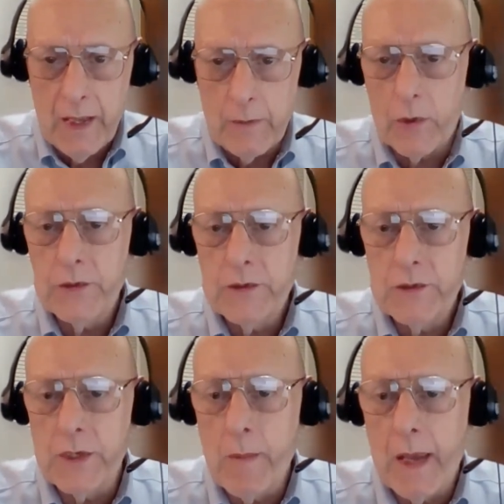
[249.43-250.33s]

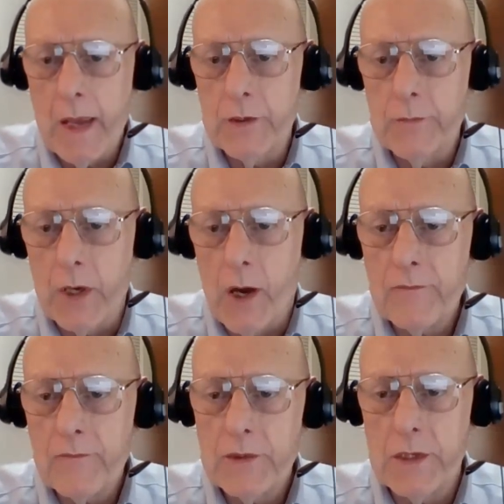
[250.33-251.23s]
emergency management
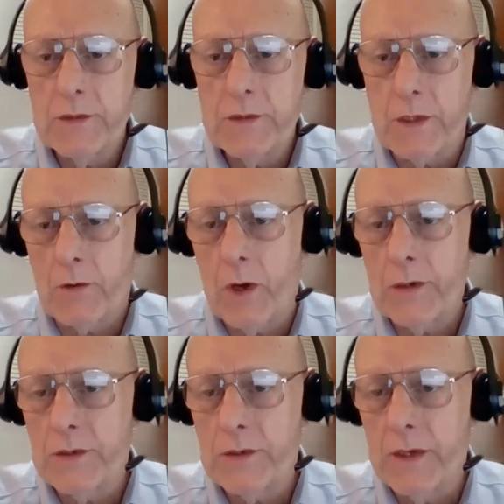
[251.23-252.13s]
offices
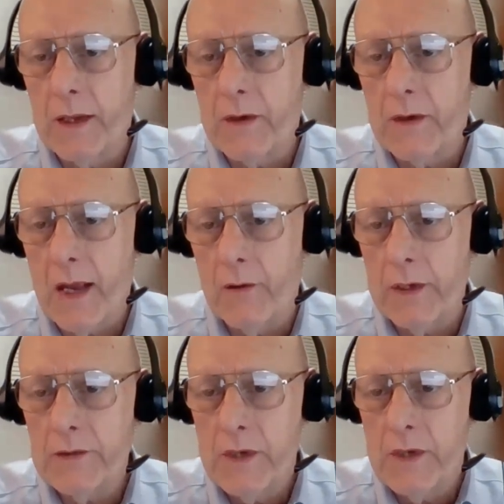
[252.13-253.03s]
across the 10
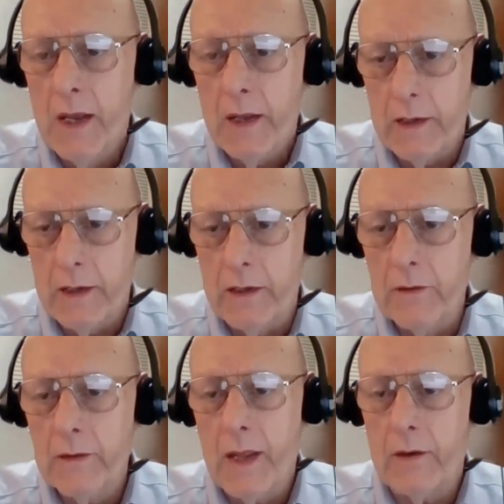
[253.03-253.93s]
counties
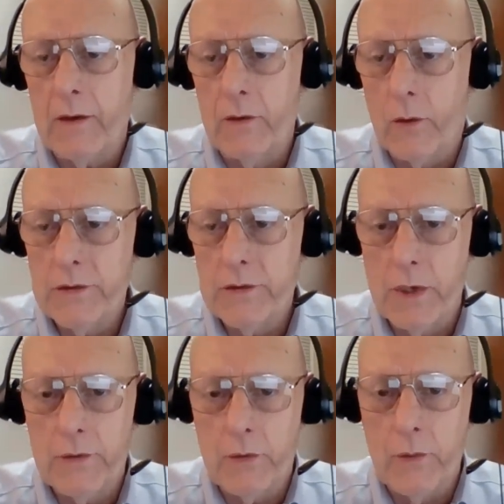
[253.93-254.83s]
in that north
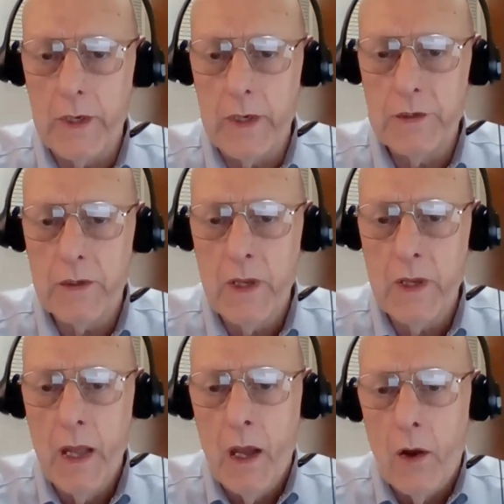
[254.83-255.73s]
central region
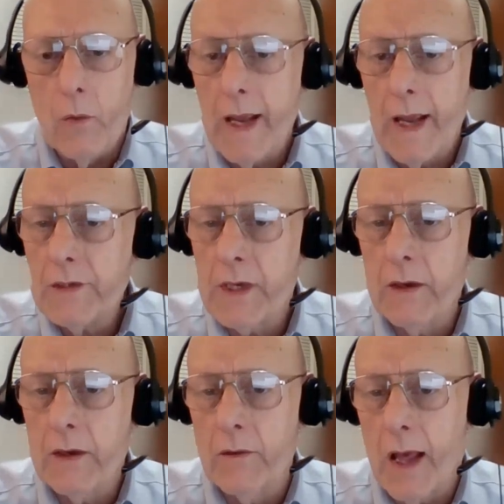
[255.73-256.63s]
were
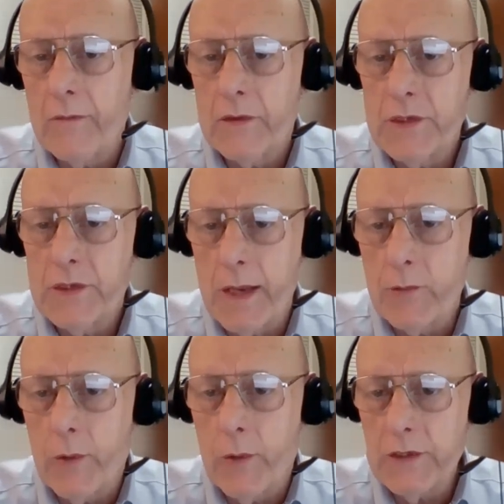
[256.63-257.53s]
asking a lot of the
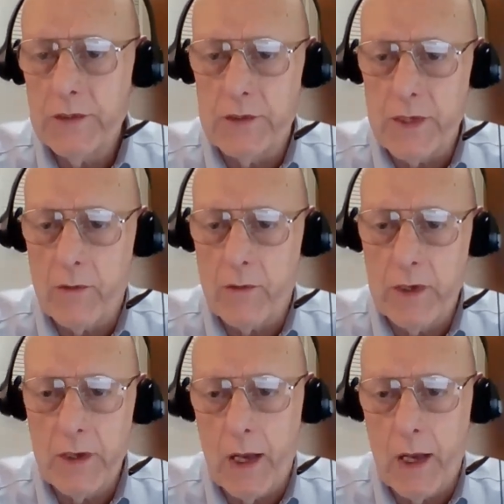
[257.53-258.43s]
same questions
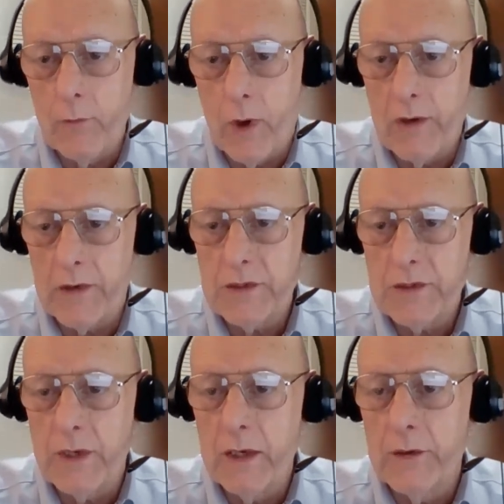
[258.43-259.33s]
every time one of us
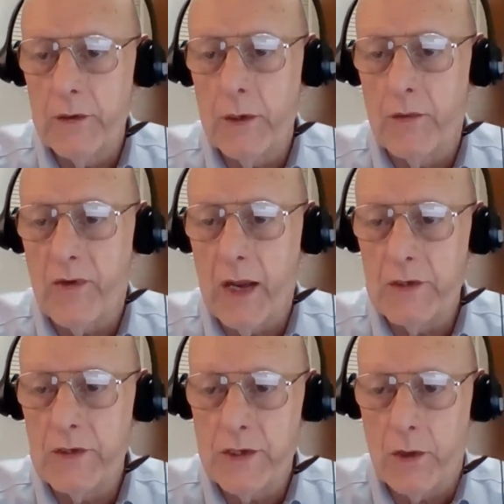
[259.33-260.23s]
needed to
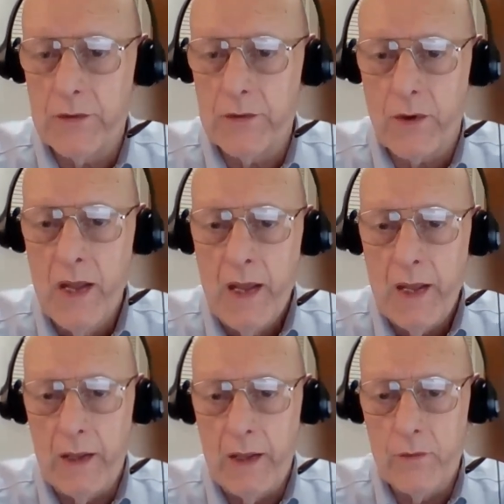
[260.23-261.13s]
provide shelter
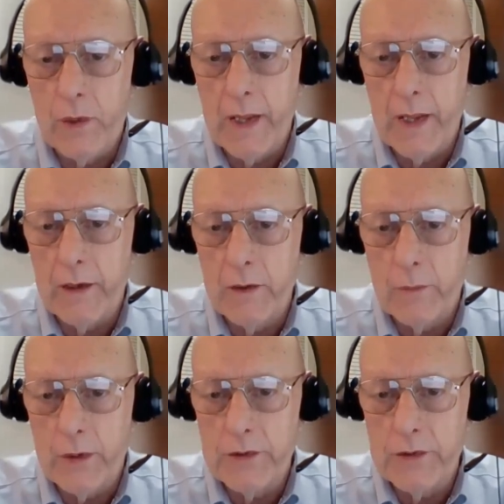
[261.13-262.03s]
and related
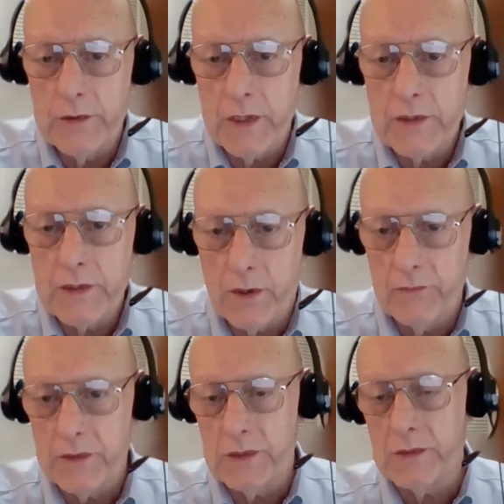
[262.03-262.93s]
emergency
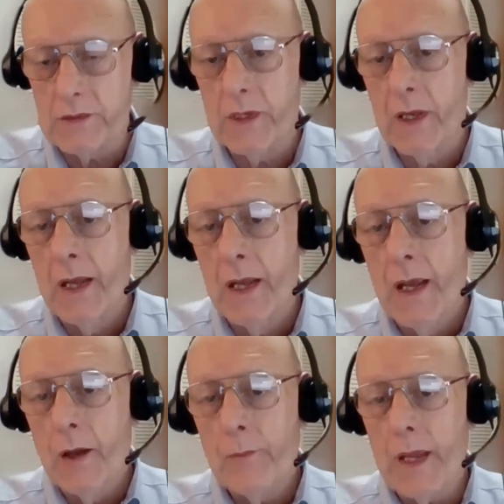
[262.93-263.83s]
services
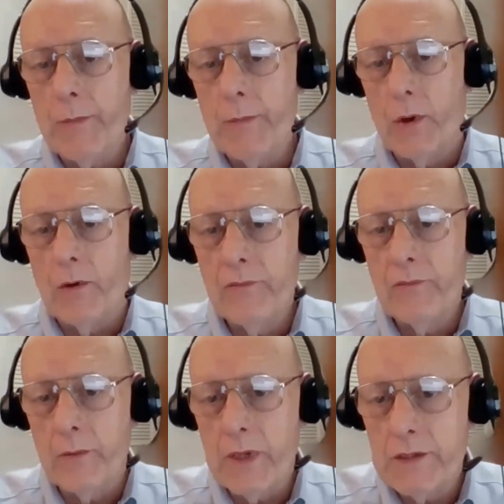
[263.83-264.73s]
people
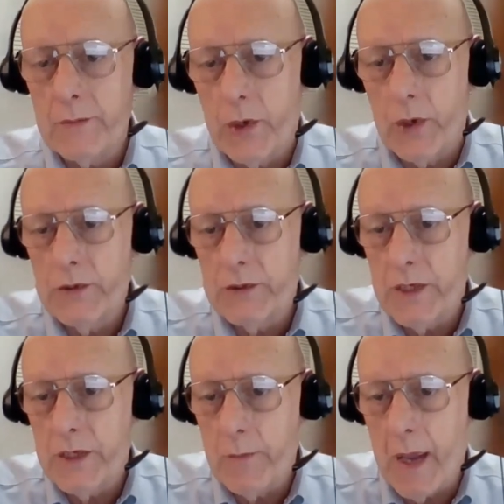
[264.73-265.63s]
from these
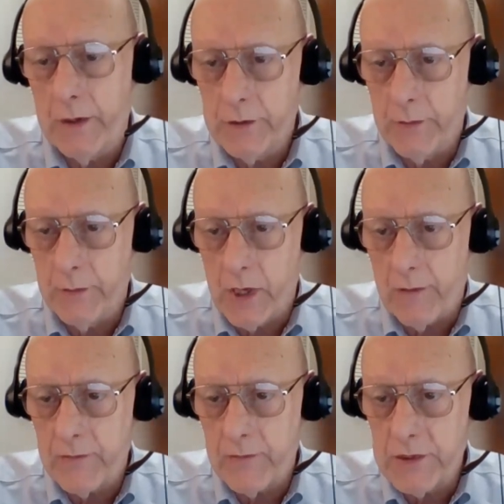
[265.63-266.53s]
emergency management
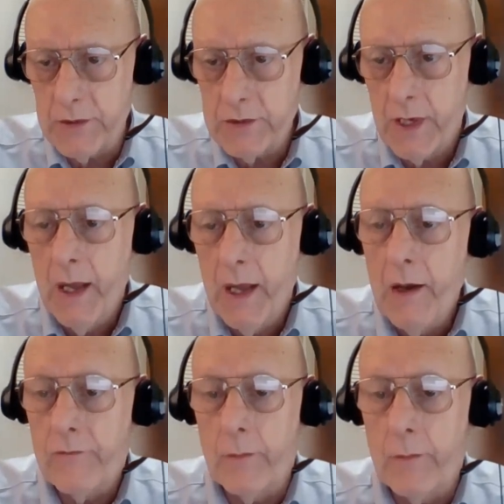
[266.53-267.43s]
offices,
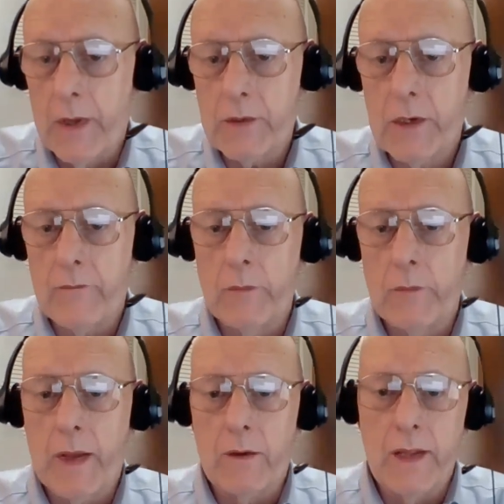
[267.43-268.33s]
from other
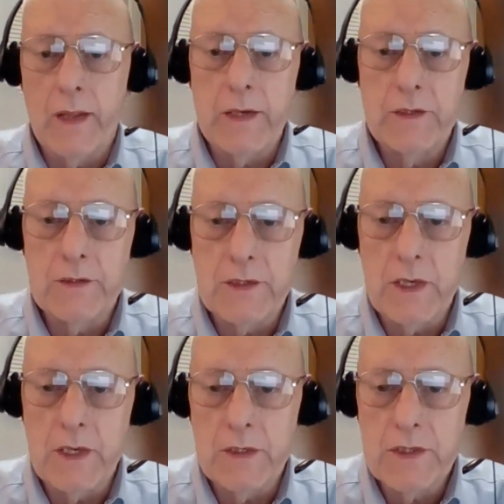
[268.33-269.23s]
governmental
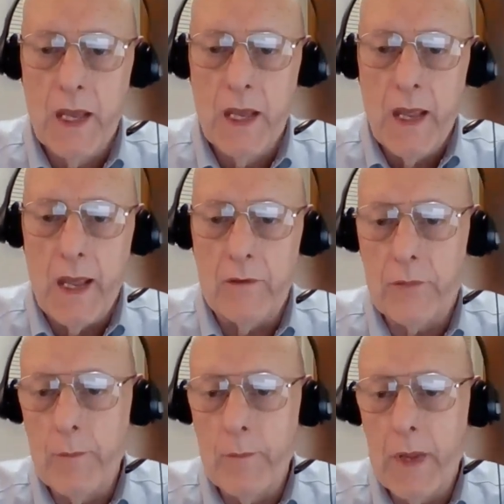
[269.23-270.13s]
agencies, and
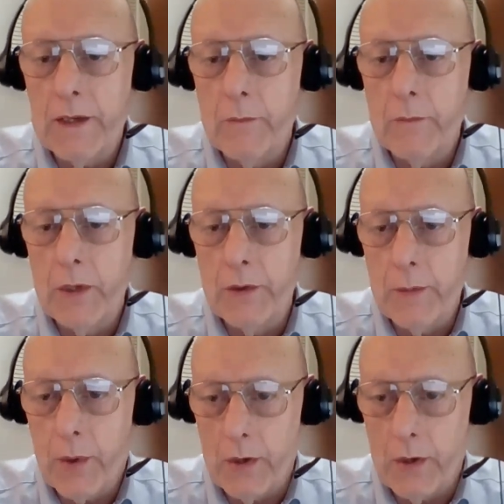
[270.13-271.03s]
from many
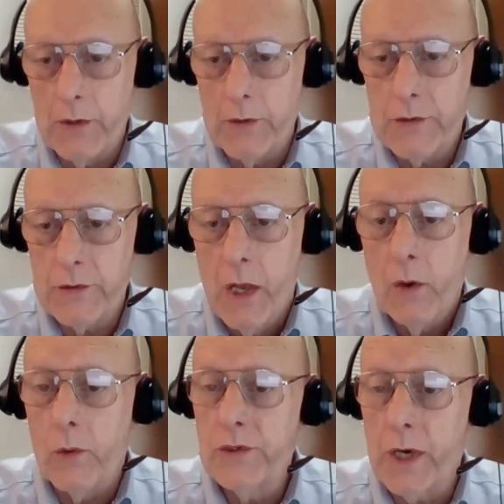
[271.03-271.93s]
community partners
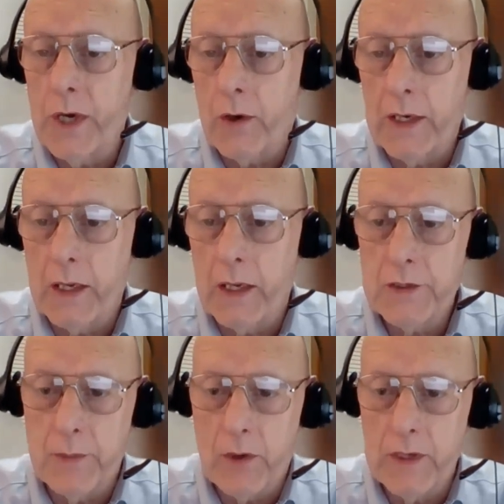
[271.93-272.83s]
were sharing
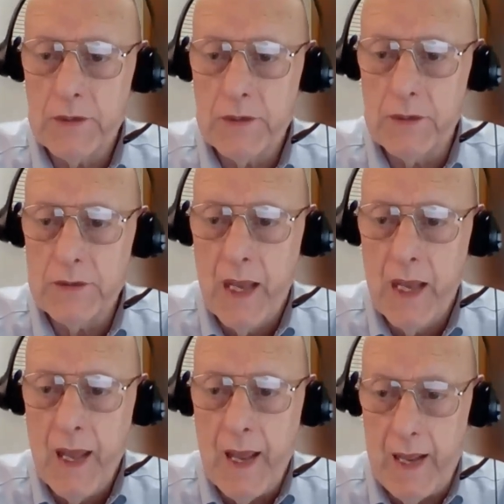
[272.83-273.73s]
experiences,
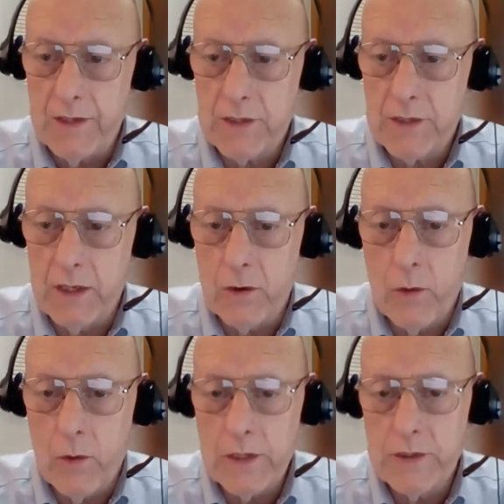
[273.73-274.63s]
asking
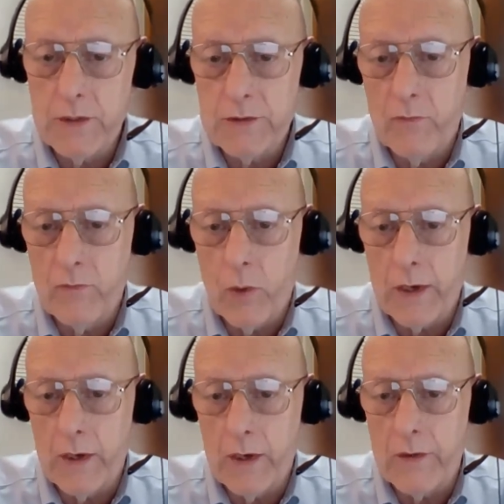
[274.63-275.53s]
questions of
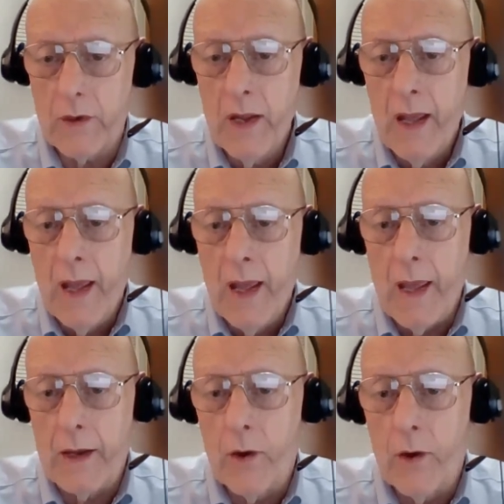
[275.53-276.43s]
one another,
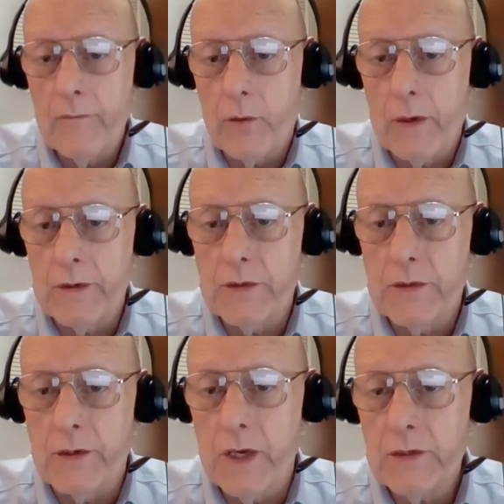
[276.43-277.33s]
and offering
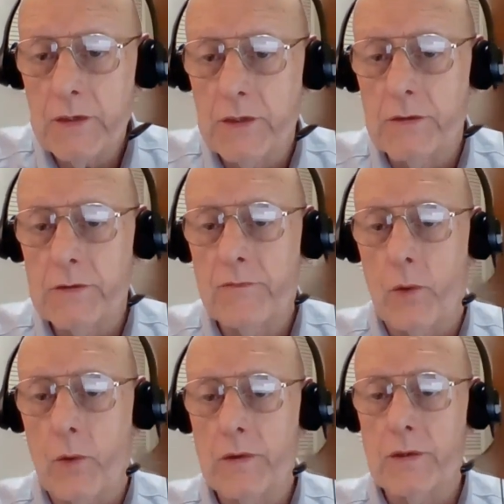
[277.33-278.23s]
suggestions
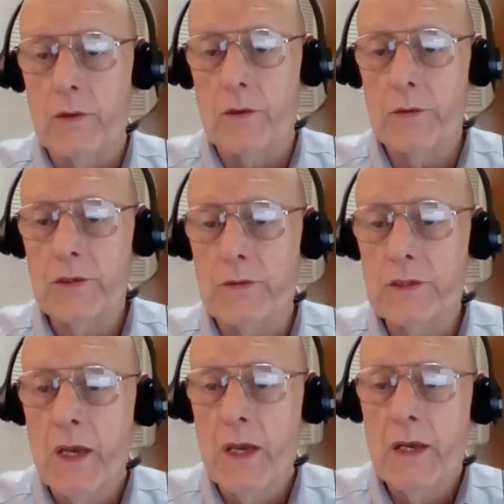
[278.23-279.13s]
for
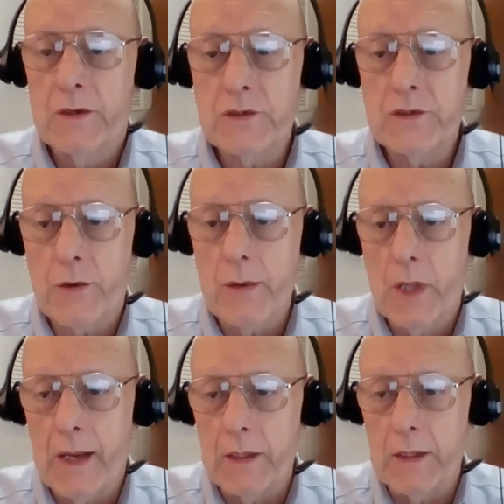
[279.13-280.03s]
solutions to
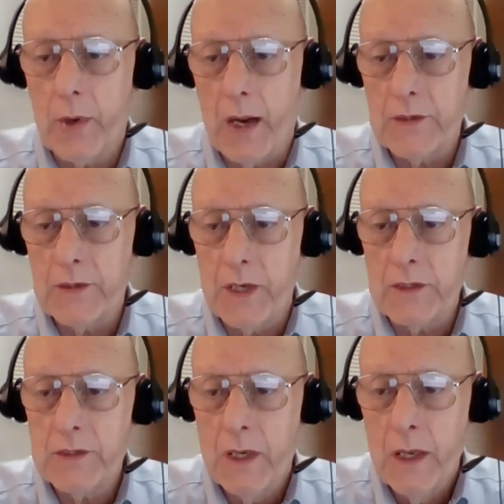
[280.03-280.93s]
streamline the
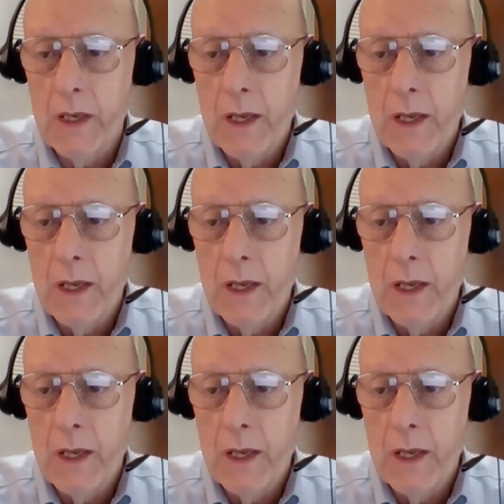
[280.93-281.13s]
process.